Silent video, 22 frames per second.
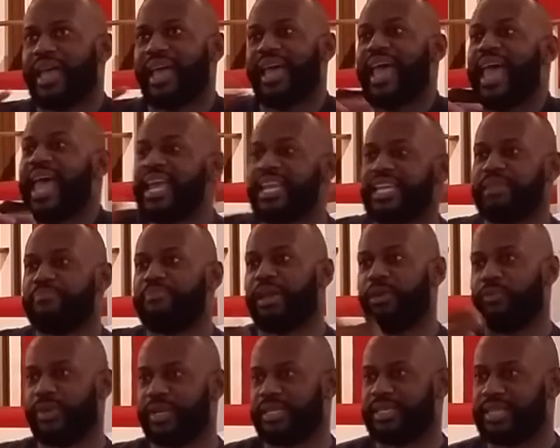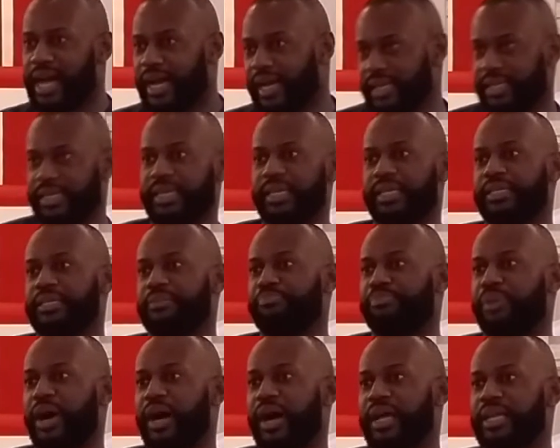hate to be
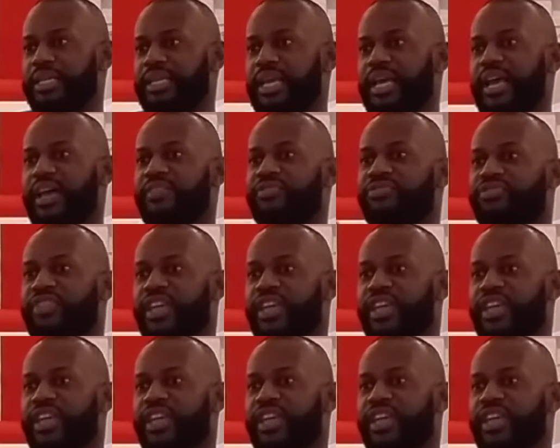redundant, but